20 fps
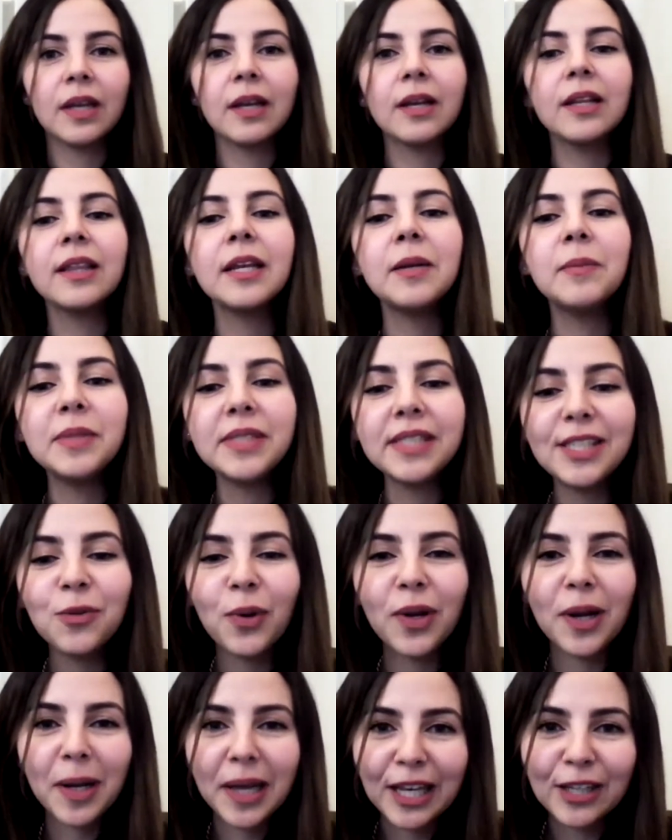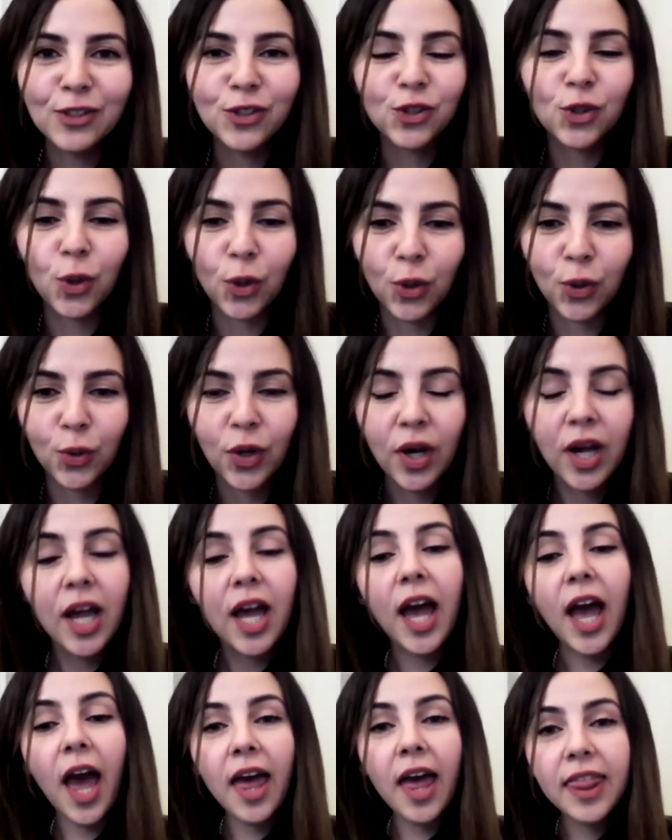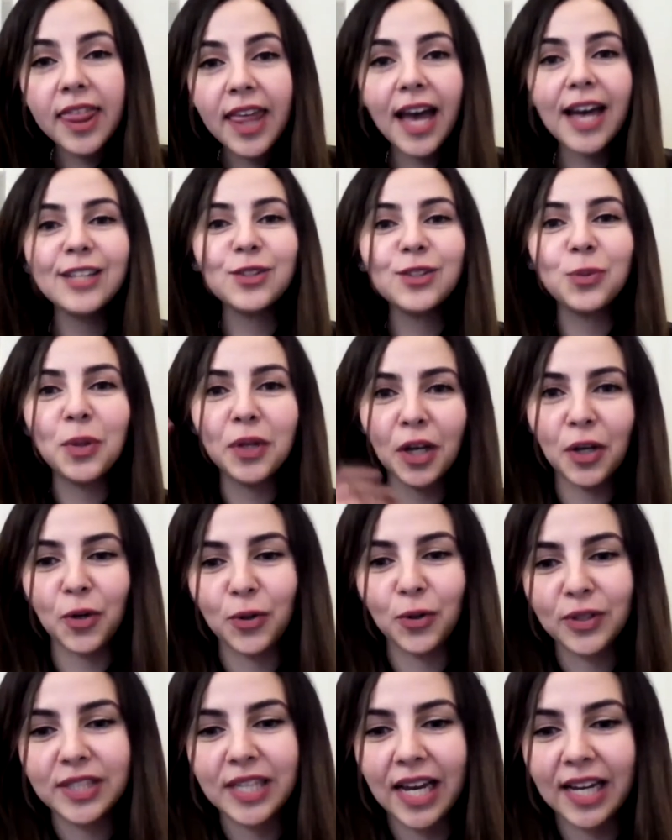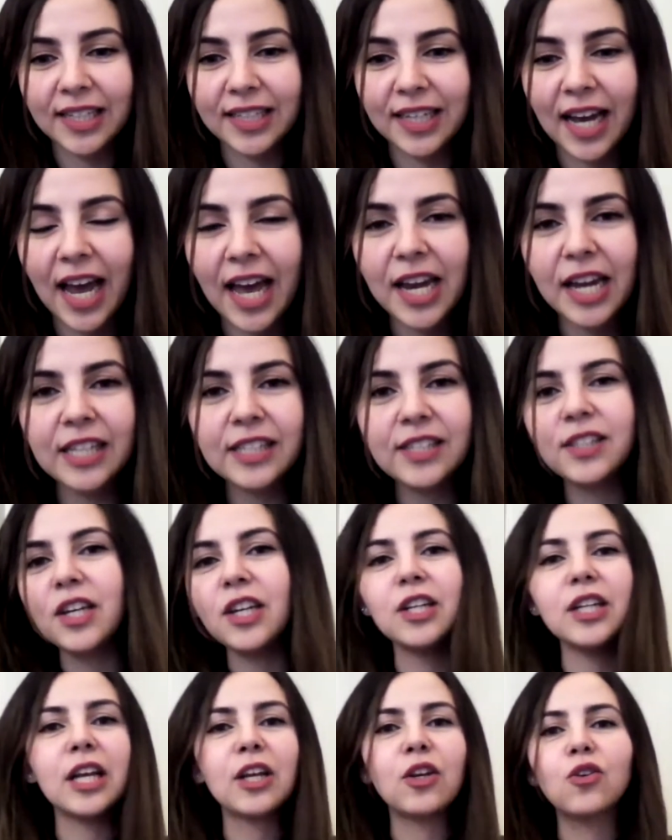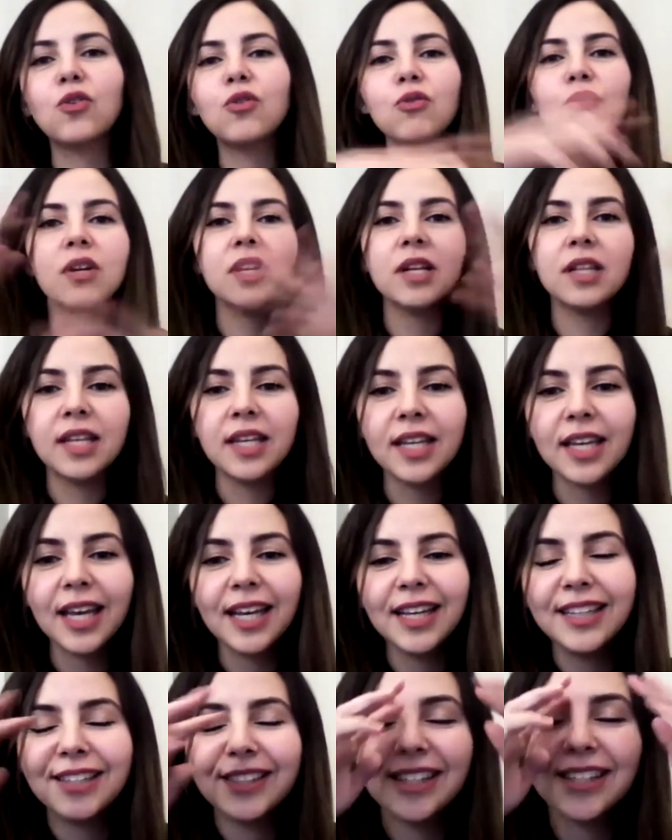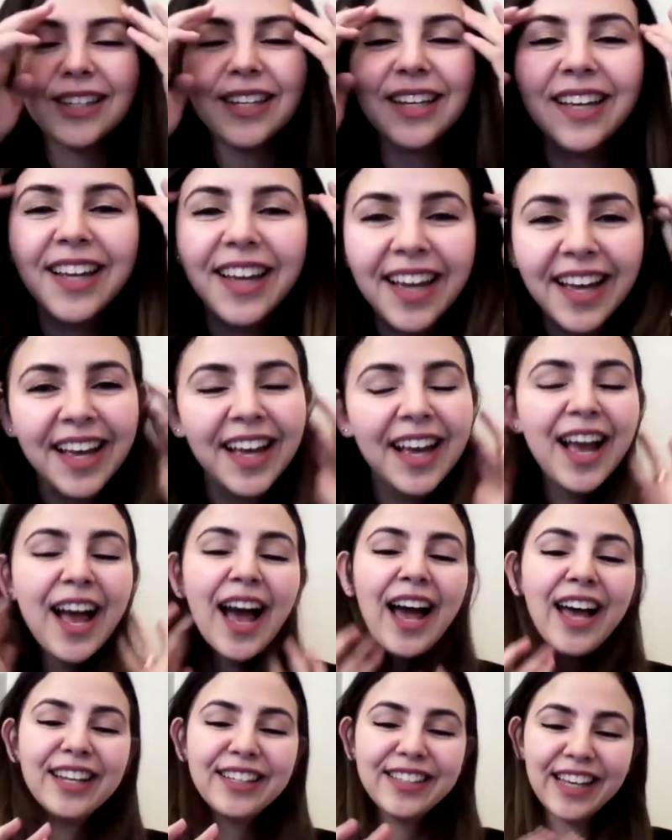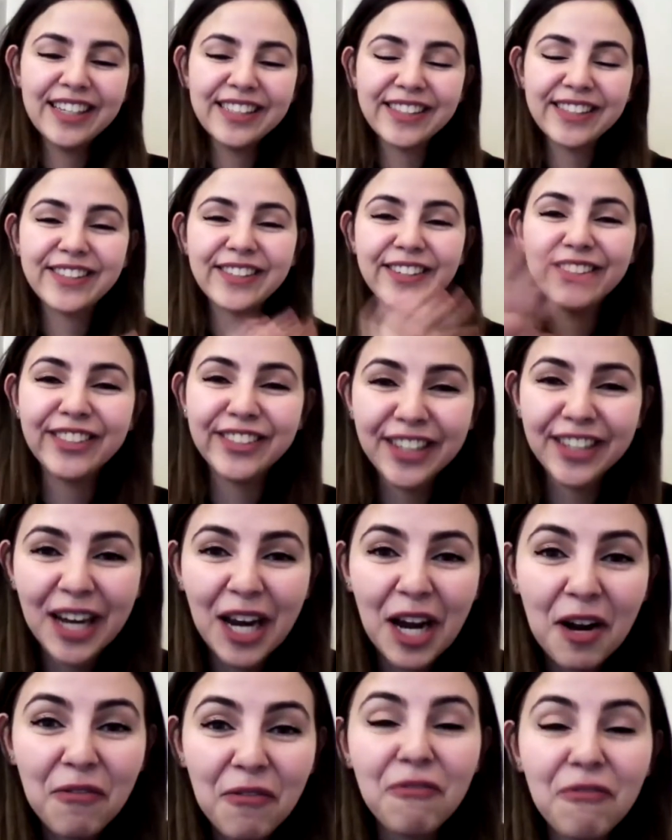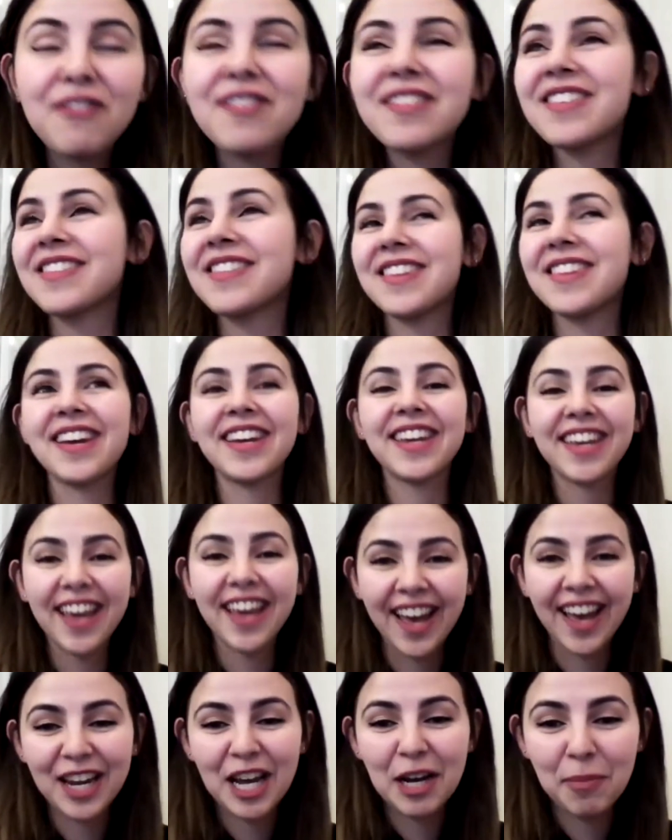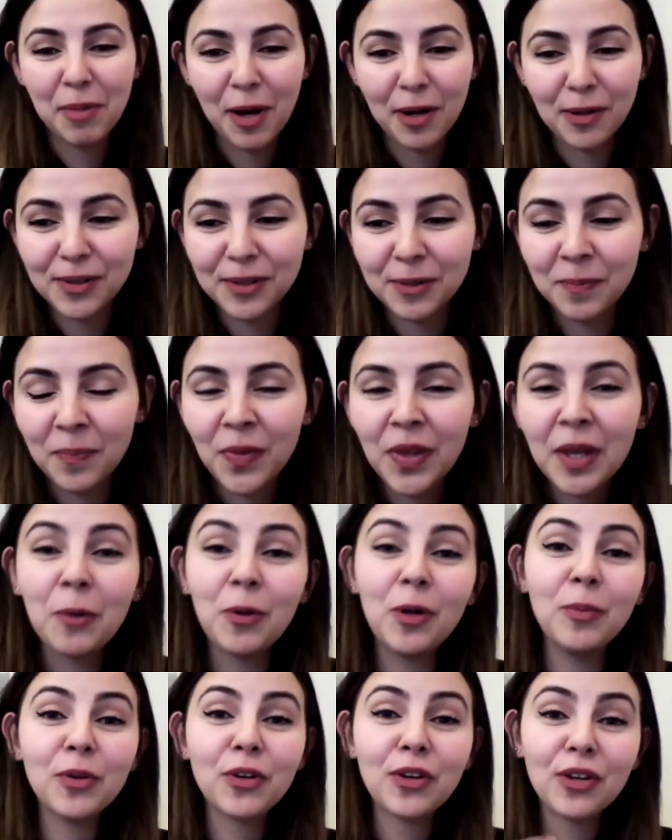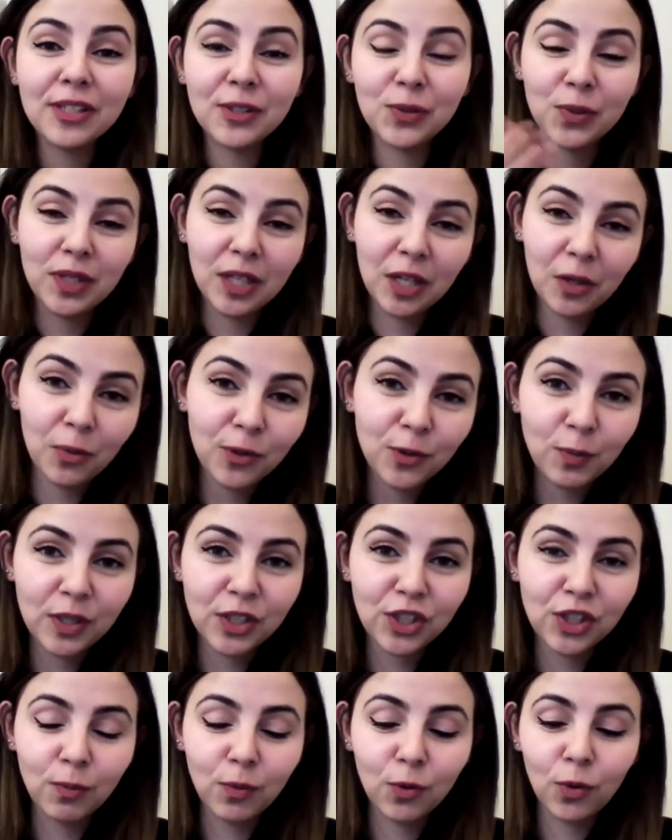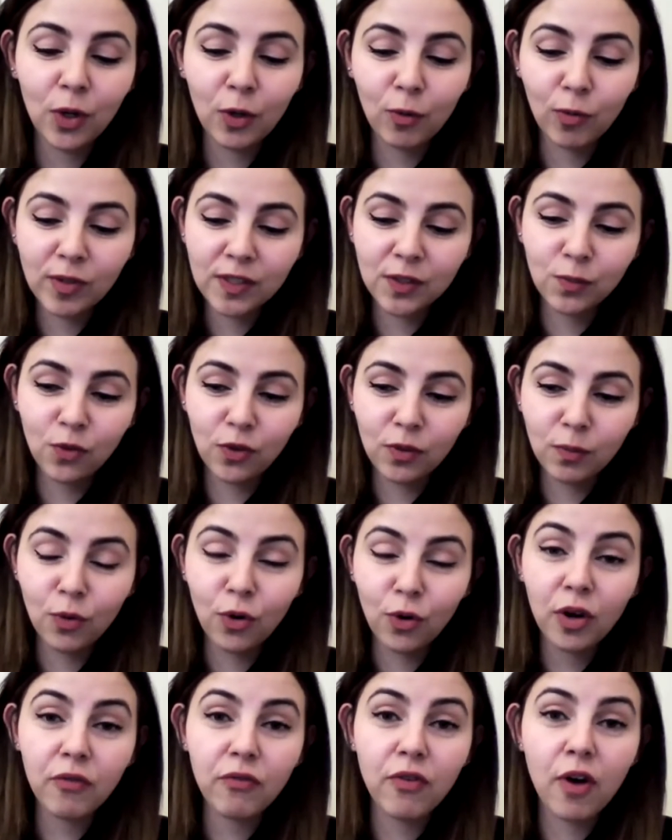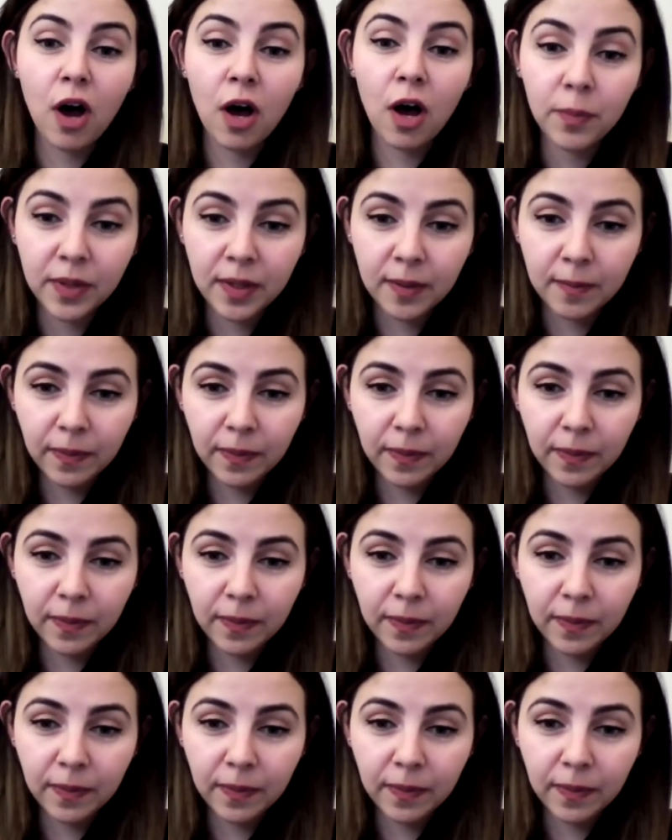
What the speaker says: let me see what I can show you. And that's when I wrote Dahlia. And I started like Googling and, and searching everything that I can about, well, because when I wrote Beige and Blue, it was more of a hobby.